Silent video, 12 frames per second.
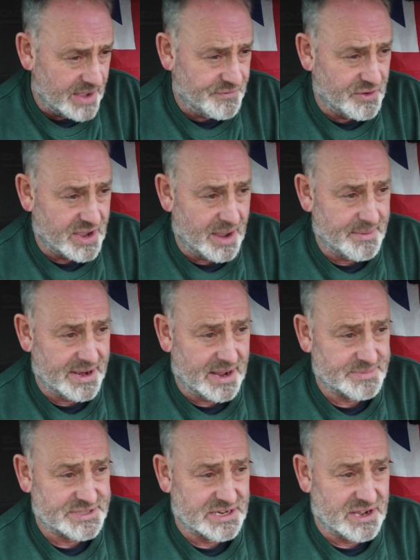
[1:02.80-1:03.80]
if you're coming
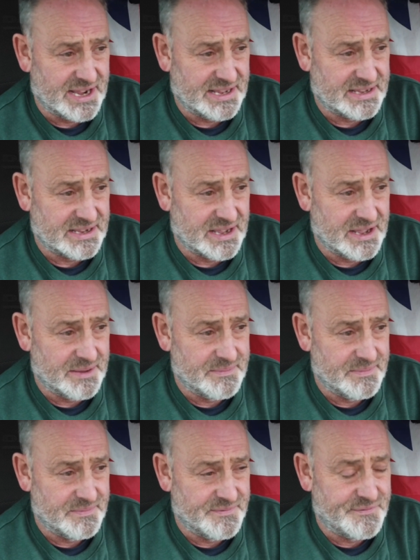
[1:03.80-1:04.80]
up to like
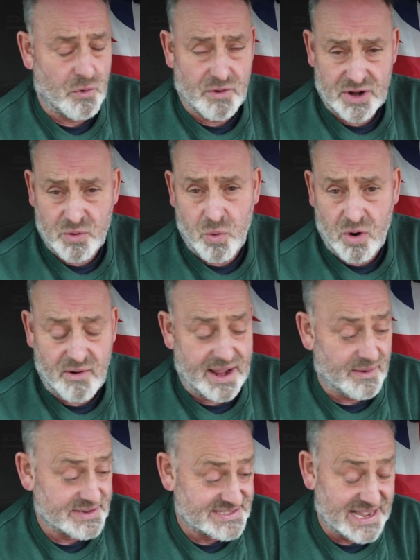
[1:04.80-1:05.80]

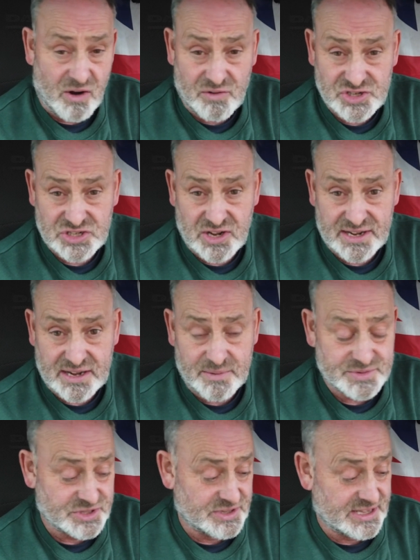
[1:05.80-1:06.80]
4¼ hours, that orange light
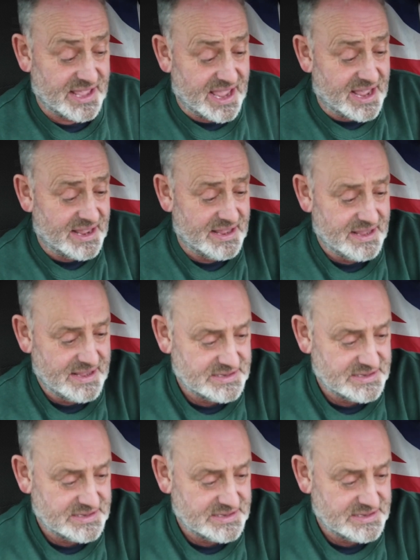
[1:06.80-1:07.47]
comes on there.